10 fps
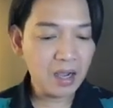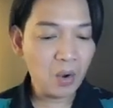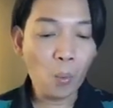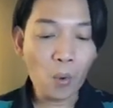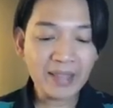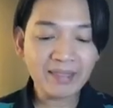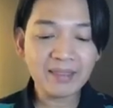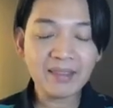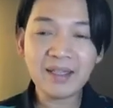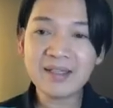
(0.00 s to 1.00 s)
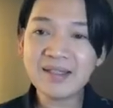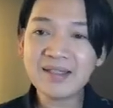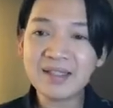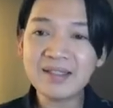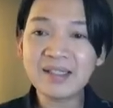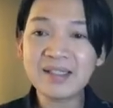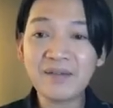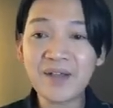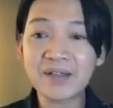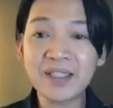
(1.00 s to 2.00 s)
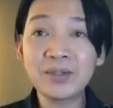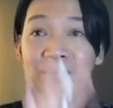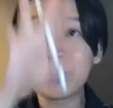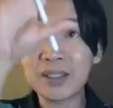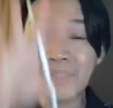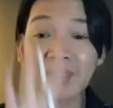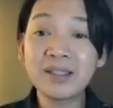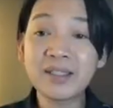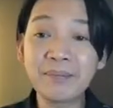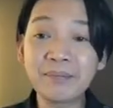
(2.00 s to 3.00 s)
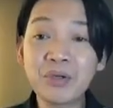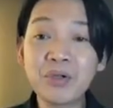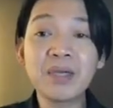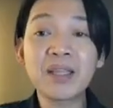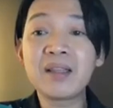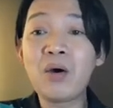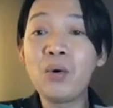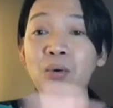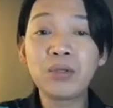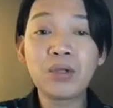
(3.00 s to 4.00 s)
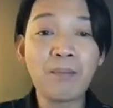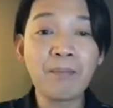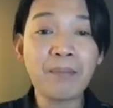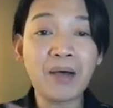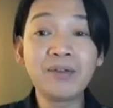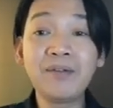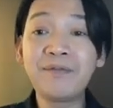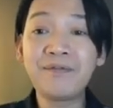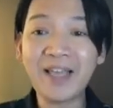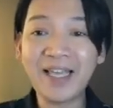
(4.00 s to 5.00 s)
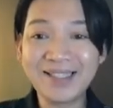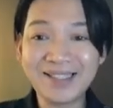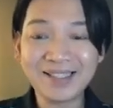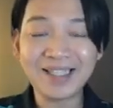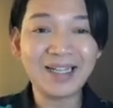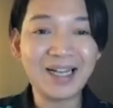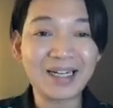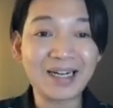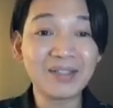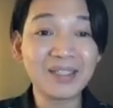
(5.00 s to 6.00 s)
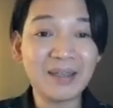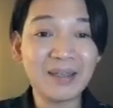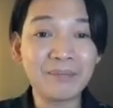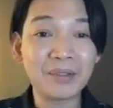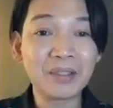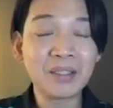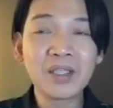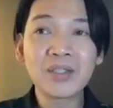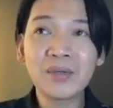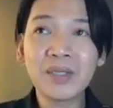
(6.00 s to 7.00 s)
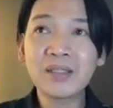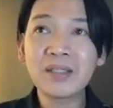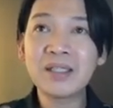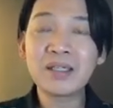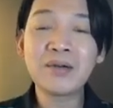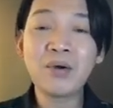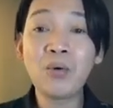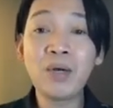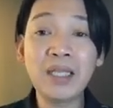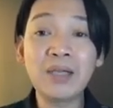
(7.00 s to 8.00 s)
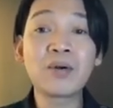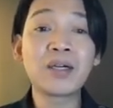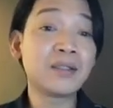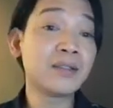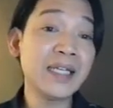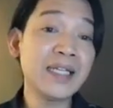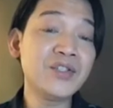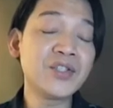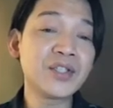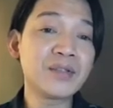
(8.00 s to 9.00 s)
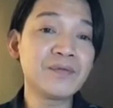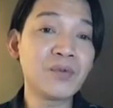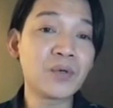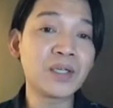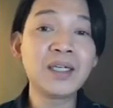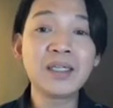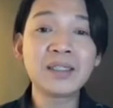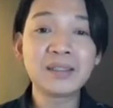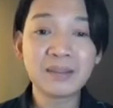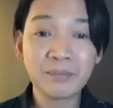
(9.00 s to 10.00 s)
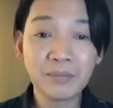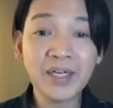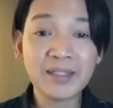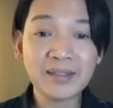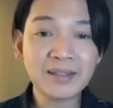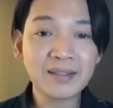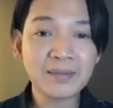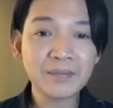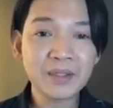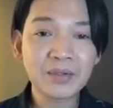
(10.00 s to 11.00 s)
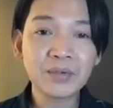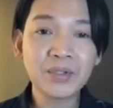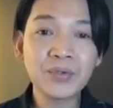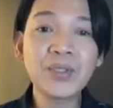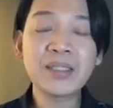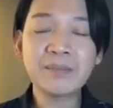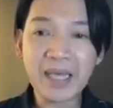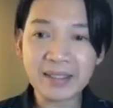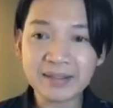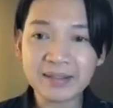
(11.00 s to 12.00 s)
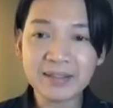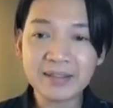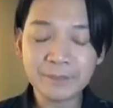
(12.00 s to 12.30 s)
What is not just referring to a certain temple, but the whole compound fenced around the temple. So it's considered holy or religious for Buddhists. So you respect